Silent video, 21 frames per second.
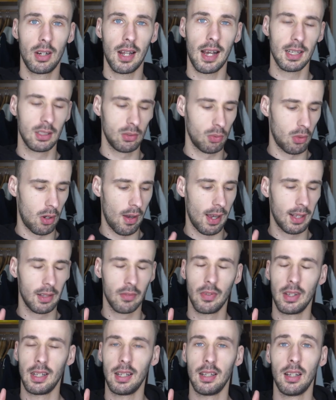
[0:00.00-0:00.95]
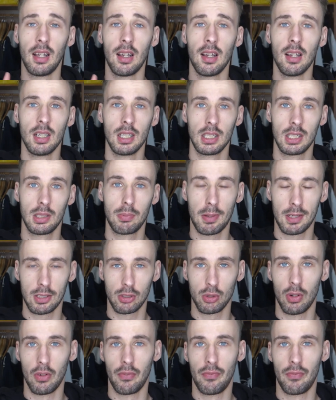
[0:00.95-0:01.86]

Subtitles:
as well as the special